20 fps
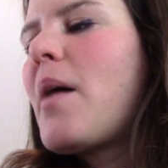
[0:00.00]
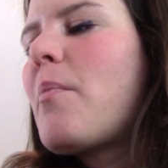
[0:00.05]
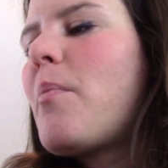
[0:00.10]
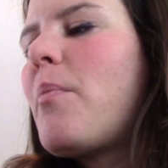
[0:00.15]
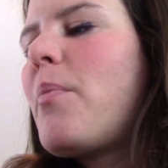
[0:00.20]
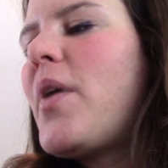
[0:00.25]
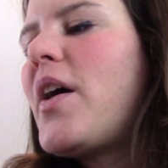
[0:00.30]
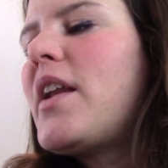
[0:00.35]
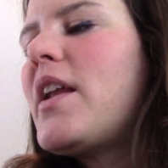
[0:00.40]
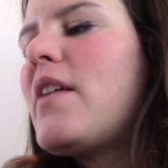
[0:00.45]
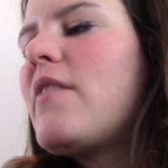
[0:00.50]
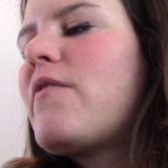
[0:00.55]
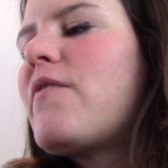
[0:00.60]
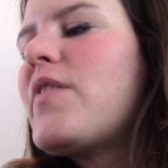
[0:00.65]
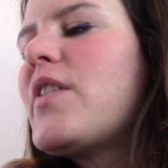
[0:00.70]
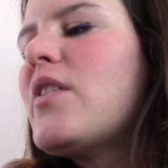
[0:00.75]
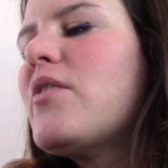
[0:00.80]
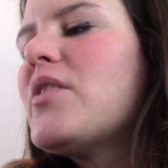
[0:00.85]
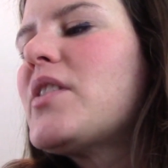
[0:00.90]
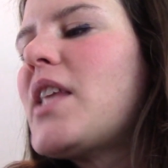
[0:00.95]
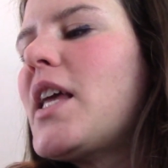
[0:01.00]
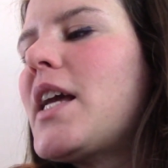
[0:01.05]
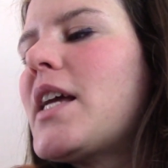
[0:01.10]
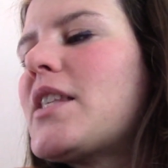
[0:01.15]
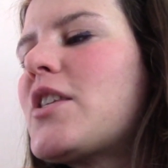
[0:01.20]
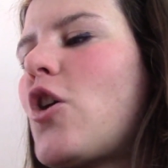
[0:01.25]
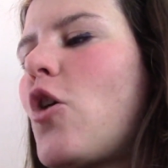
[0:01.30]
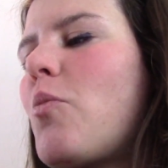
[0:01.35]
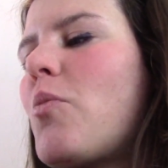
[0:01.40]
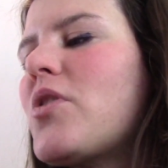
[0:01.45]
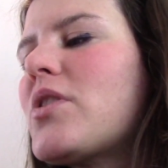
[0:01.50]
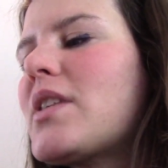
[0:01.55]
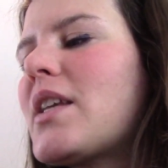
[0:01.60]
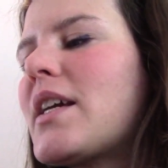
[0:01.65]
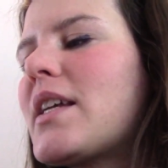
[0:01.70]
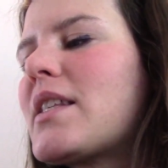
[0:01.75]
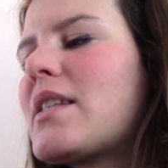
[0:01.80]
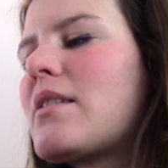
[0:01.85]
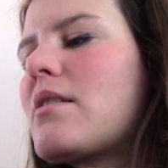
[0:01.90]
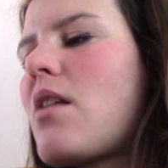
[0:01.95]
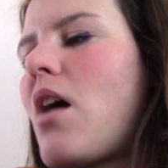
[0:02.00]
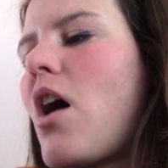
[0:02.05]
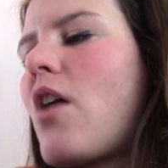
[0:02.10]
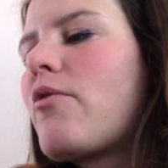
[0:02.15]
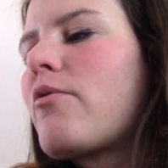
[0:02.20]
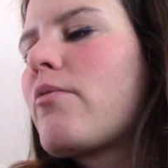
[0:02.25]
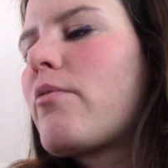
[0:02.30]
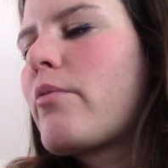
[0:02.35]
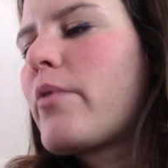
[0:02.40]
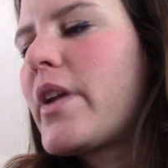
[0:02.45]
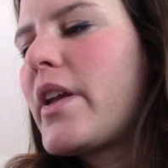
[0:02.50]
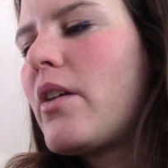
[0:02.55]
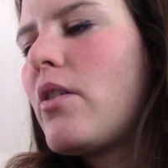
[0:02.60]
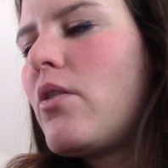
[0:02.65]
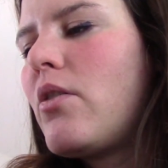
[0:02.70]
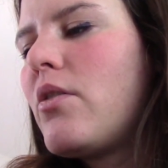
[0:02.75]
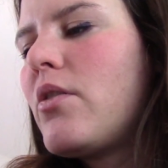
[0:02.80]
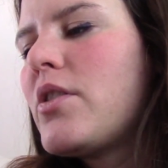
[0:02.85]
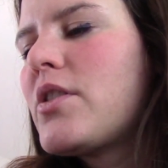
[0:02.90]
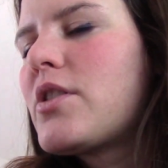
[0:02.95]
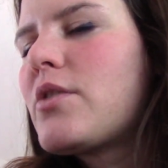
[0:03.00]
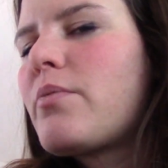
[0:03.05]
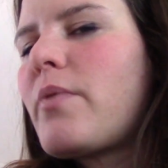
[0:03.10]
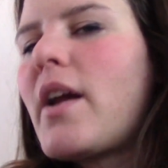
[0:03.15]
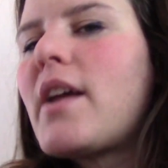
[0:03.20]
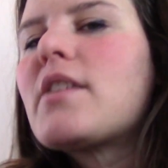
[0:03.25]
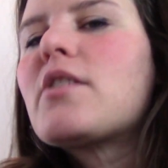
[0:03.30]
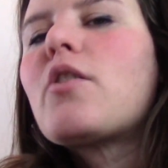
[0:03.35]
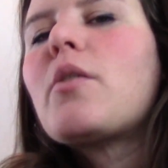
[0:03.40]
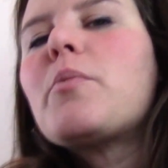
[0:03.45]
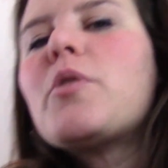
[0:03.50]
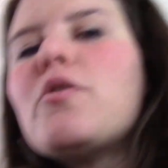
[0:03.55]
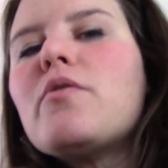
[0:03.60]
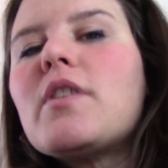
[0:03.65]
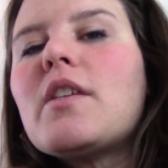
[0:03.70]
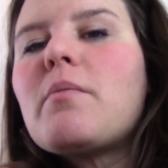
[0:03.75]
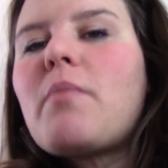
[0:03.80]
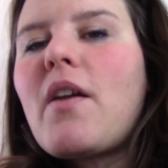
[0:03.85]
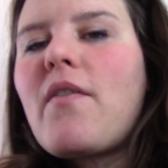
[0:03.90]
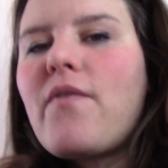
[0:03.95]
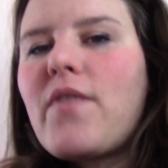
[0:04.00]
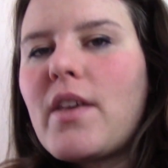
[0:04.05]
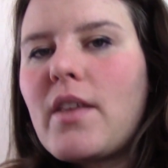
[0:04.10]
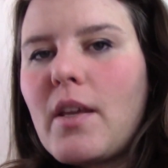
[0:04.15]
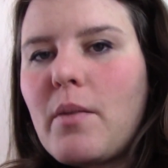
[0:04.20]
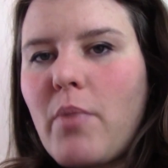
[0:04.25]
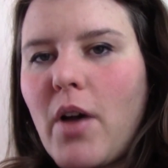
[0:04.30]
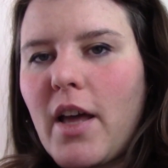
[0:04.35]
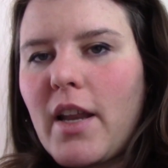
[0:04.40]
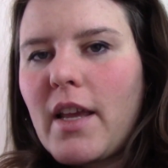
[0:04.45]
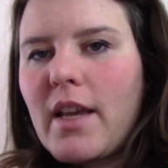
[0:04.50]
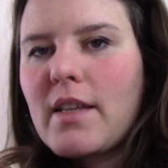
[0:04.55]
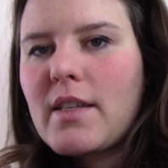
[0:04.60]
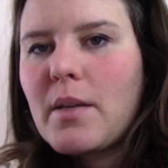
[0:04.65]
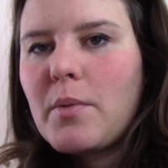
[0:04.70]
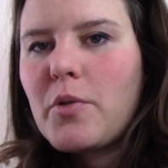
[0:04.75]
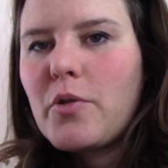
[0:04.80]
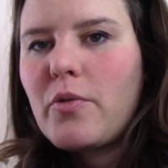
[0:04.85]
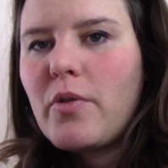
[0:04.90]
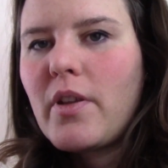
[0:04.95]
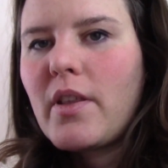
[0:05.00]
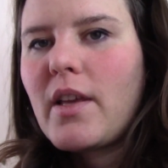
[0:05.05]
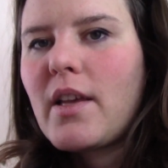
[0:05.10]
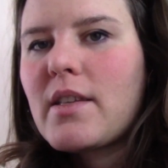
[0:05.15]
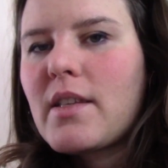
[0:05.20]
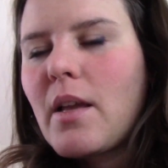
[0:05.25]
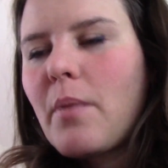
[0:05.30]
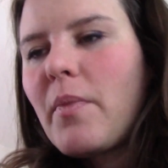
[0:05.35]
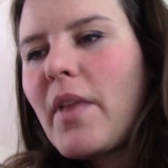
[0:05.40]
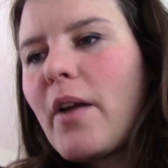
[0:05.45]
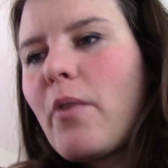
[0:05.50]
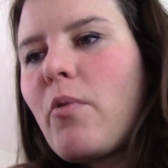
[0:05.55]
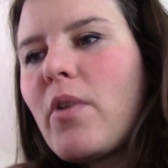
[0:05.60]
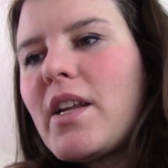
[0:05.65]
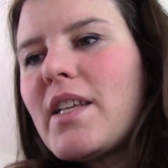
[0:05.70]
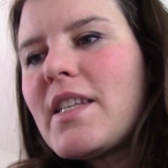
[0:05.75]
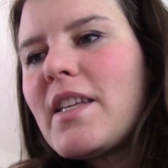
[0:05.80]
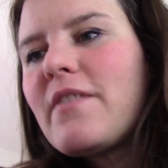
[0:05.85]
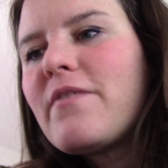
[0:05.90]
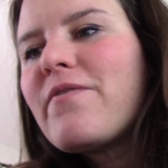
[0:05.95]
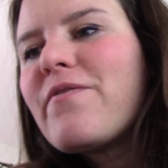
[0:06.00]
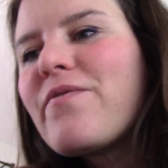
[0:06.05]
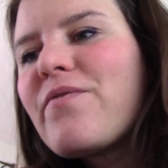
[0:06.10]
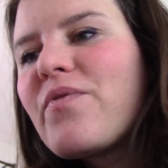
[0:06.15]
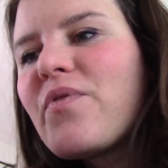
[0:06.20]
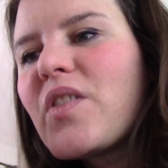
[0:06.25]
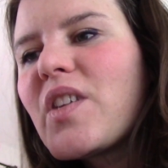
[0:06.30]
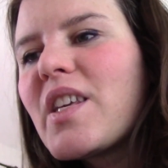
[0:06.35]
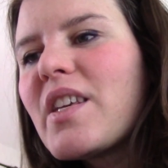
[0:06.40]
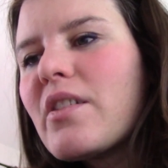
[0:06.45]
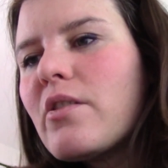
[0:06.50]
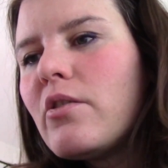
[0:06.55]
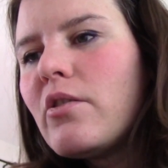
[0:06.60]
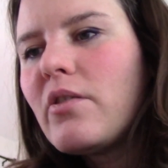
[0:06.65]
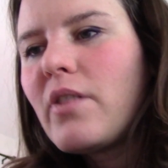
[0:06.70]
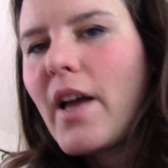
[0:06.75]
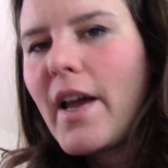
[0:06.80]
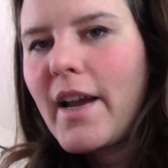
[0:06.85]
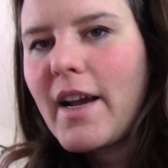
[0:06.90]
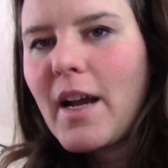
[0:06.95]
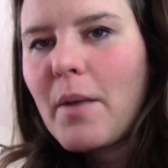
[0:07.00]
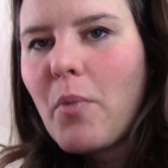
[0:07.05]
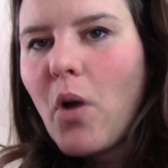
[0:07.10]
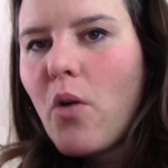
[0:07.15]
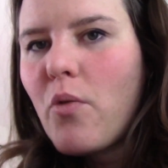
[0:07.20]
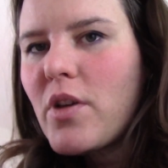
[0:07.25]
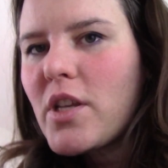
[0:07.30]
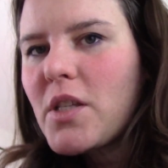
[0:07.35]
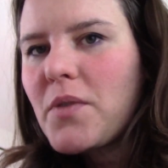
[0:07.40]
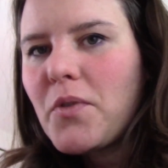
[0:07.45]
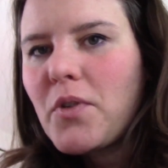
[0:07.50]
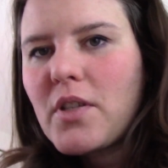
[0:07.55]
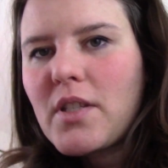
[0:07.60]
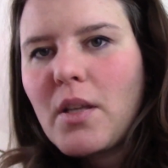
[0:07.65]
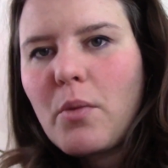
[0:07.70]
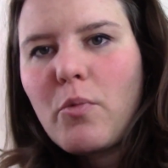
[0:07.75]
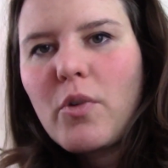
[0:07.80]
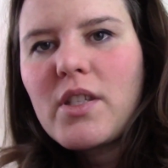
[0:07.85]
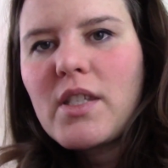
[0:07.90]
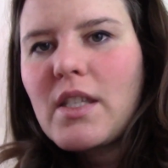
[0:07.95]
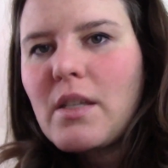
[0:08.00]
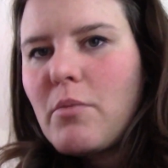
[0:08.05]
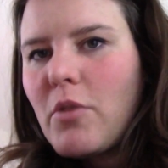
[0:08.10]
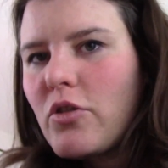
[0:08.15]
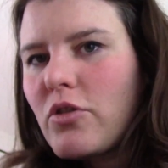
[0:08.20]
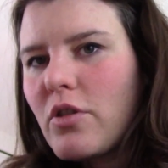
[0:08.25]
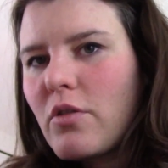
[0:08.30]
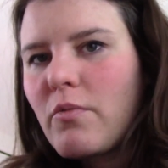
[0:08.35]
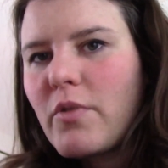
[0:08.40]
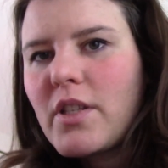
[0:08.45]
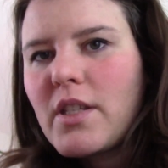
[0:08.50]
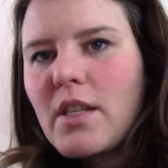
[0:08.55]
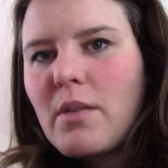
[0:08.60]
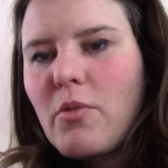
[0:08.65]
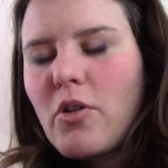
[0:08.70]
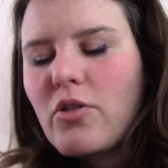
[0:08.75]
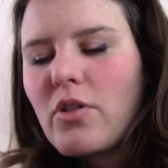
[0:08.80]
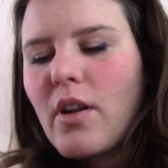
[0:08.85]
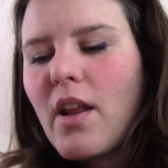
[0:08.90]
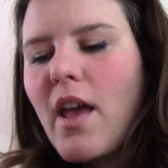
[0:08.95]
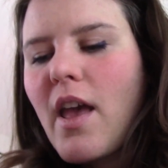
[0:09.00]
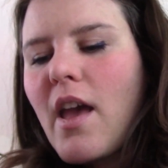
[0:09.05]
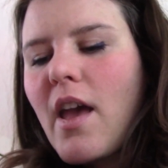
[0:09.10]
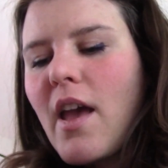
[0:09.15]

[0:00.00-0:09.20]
But it feels like it's almost like it's not real, right? So I'm using my feeling body as I'm doing this. I'm like, what does it feel like? I'm always focused on what's the emotion, what's the emotion.